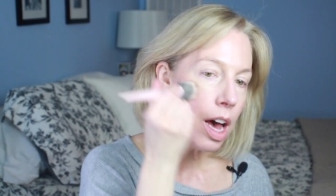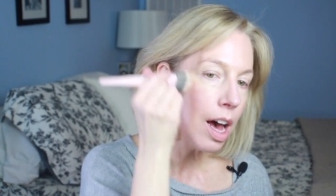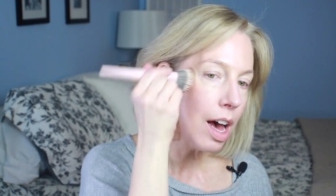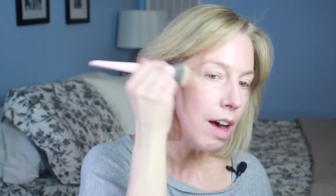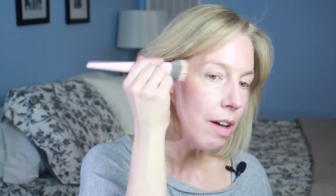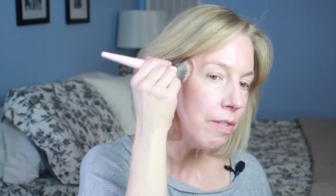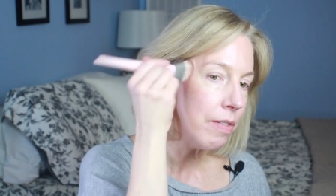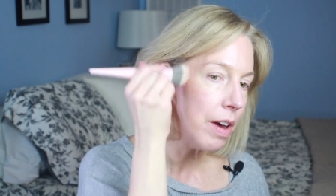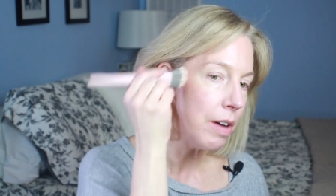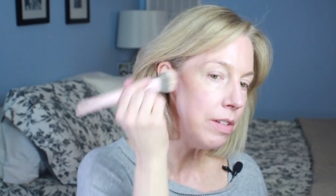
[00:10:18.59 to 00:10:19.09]

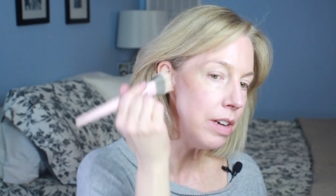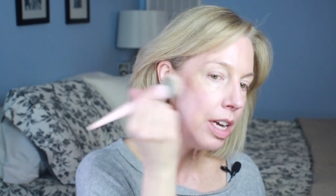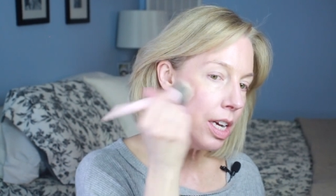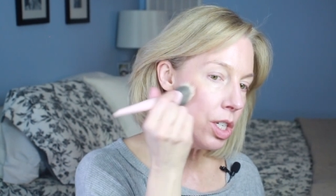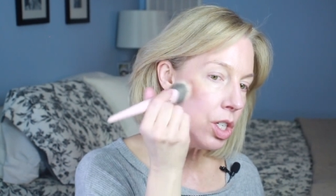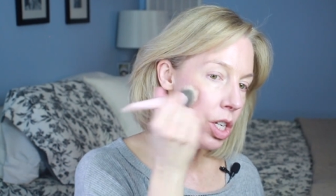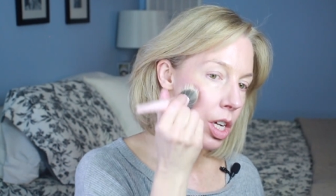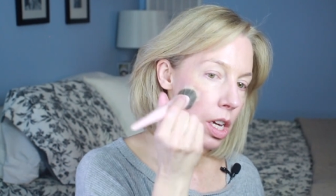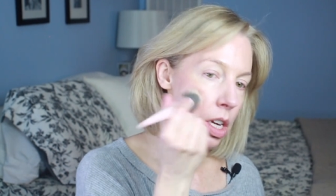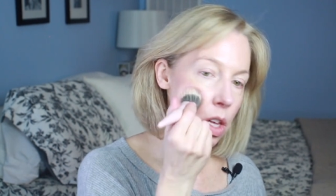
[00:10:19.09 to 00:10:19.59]
uh,
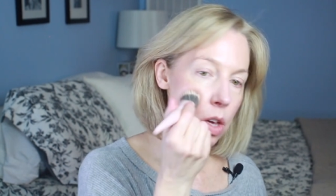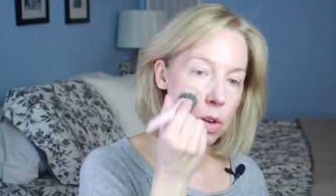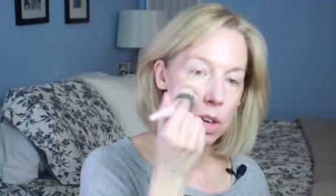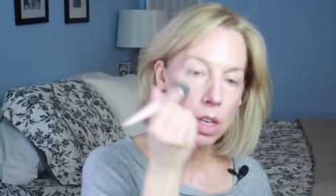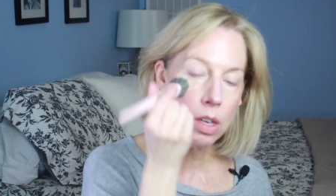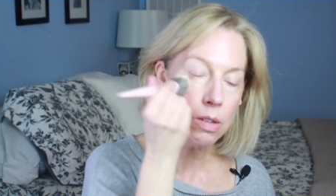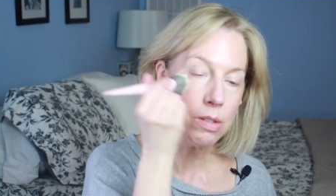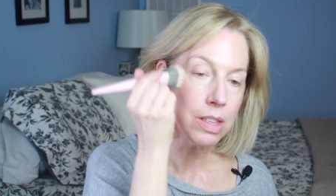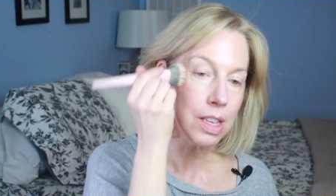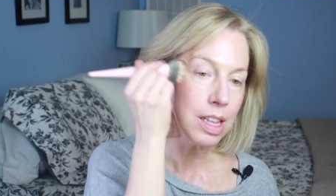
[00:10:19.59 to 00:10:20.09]
foundation, you
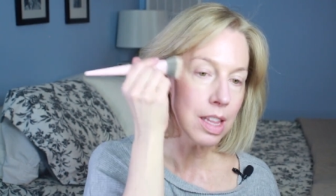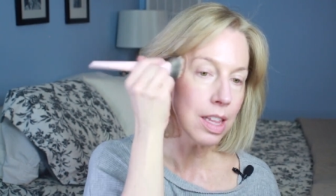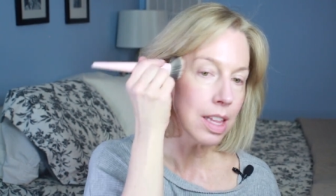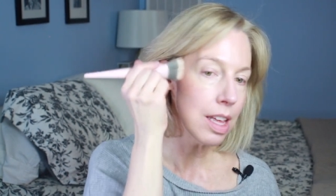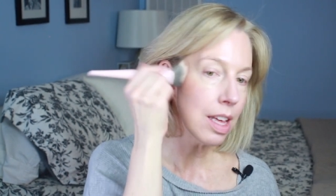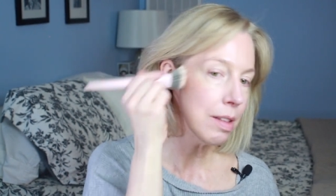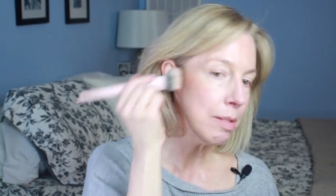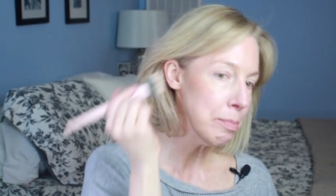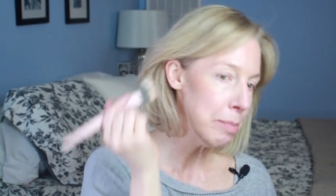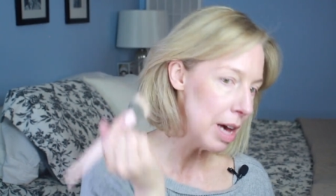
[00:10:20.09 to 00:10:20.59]
can use it
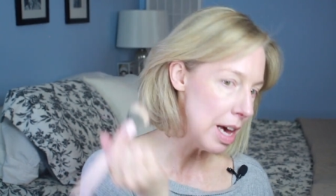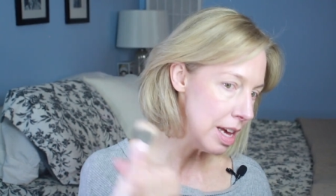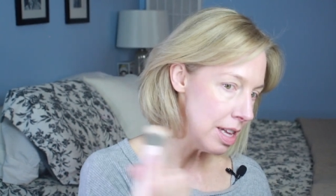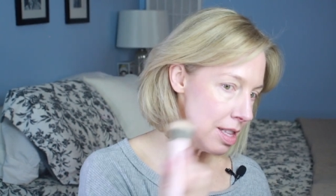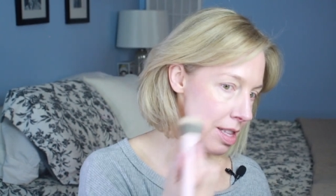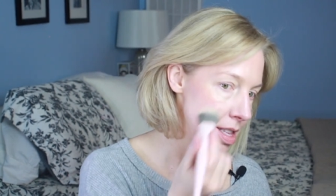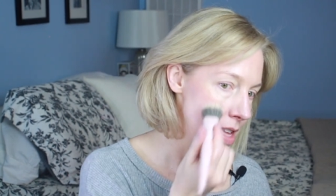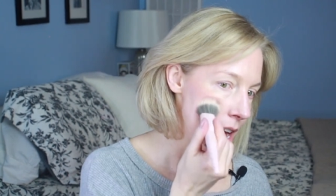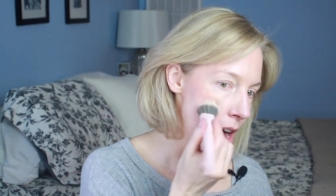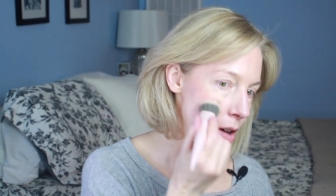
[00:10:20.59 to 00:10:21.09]
by
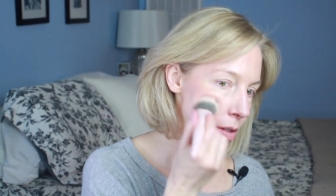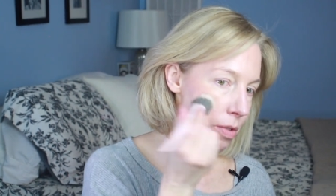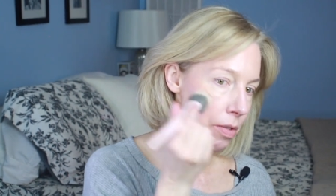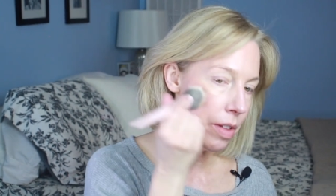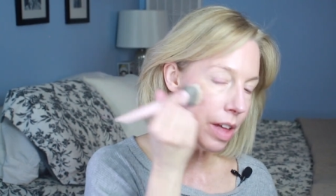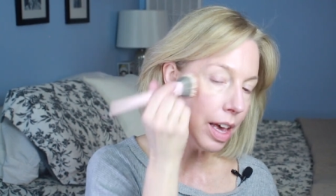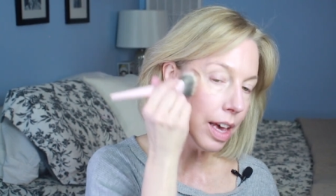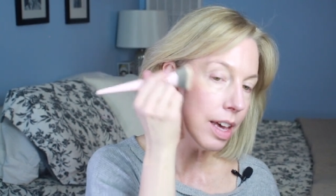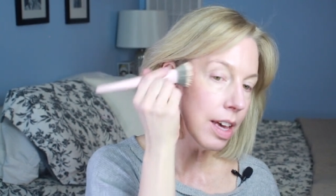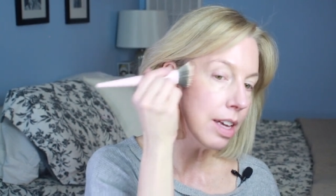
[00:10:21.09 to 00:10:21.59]

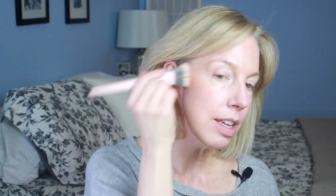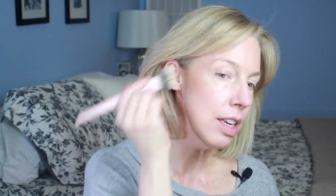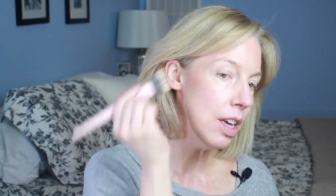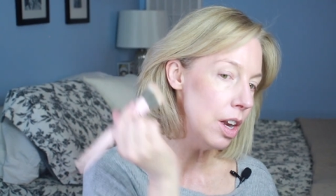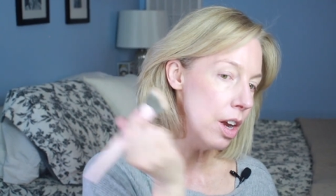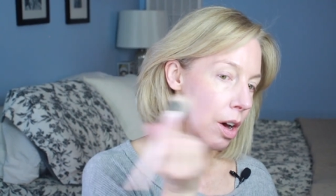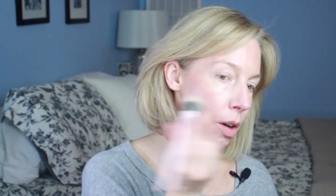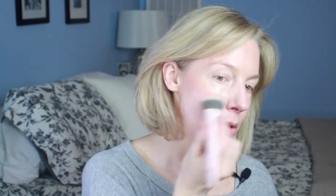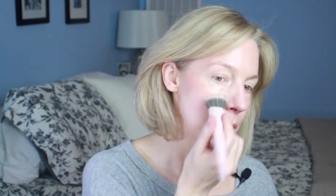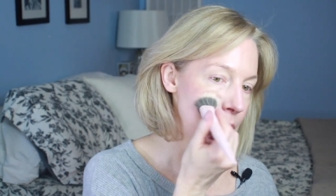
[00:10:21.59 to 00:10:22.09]
itself, like,
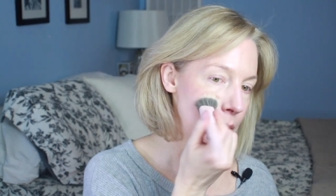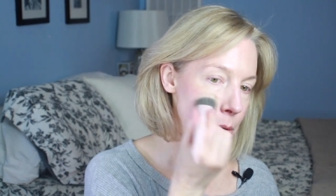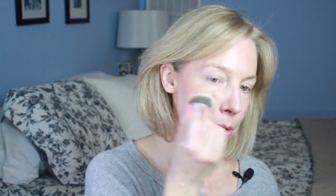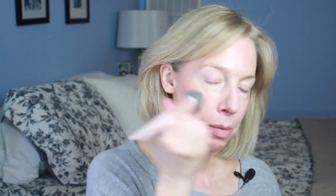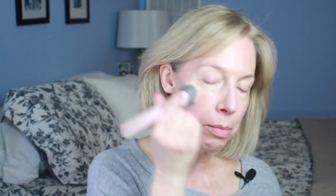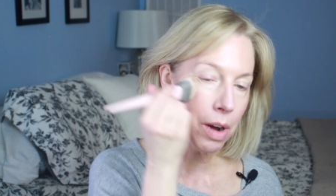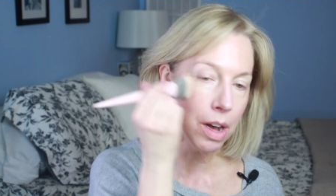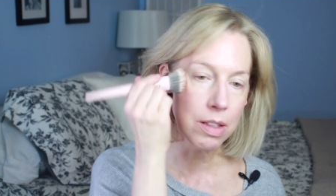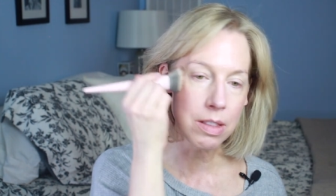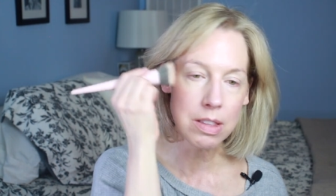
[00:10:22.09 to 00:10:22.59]
you know,
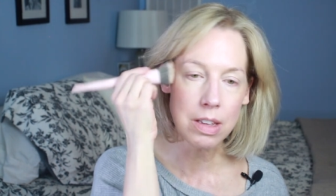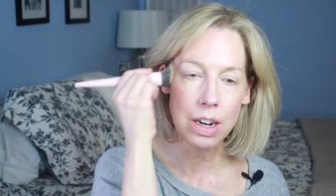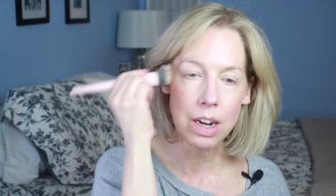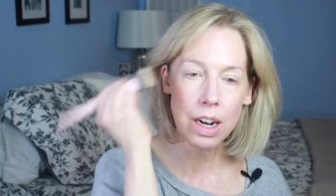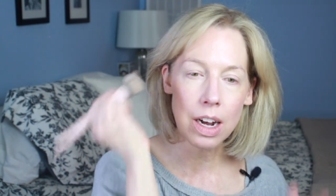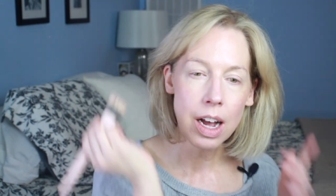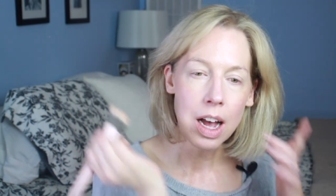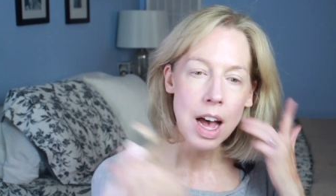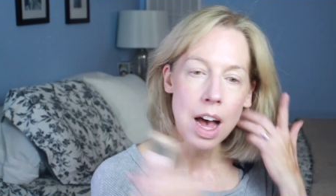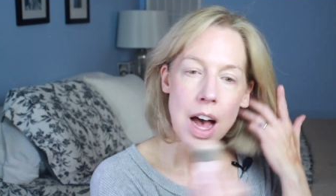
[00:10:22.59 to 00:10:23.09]
liquid
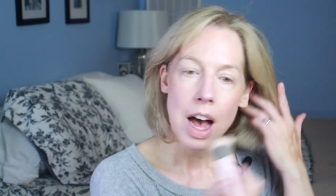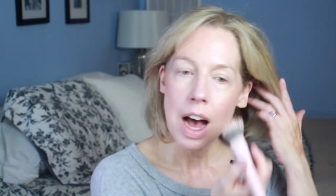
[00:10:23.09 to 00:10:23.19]
bronzer.